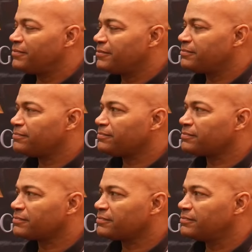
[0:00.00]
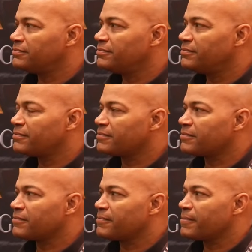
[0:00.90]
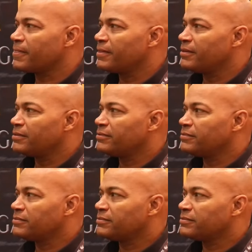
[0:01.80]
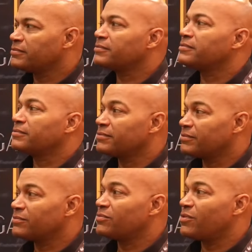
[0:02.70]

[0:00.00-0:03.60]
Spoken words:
(not speaking)